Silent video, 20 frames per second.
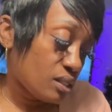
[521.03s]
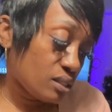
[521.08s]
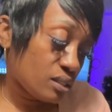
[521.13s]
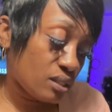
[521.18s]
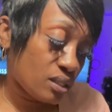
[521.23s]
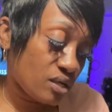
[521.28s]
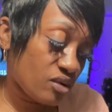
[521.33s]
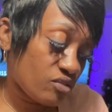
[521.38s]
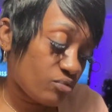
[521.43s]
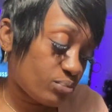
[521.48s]

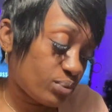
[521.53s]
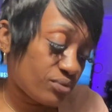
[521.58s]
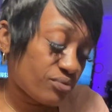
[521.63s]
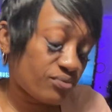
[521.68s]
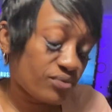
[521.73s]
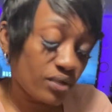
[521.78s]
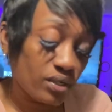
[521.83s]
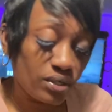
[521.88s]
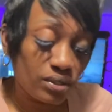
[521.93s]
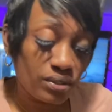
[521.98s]
Love
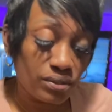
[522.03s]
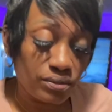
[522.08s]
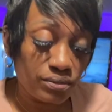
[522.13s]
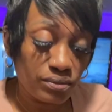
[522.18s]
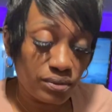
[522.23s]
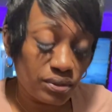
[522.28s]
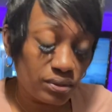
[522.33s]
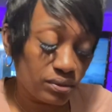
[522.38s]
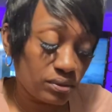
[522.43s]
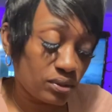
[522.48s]
prevailed.
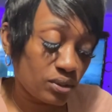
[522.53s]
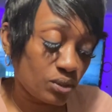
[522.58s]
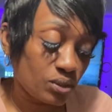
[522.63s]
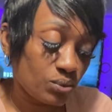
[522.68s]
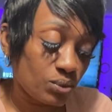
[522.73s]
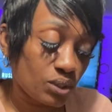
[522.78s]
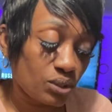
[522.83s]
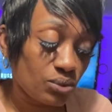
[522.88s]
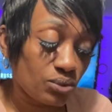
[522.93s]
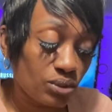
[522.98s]

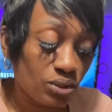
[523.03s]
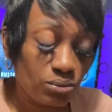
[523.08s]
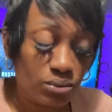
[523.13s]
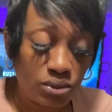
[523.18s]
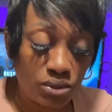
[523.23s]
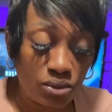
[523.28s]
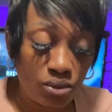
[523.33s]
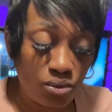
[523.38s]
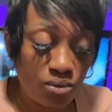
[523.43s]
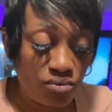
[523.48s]
Someone thought it was
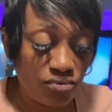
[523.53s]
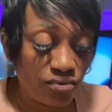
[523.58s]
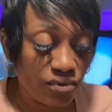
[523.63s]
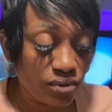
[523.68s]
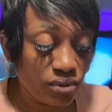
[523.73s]
over.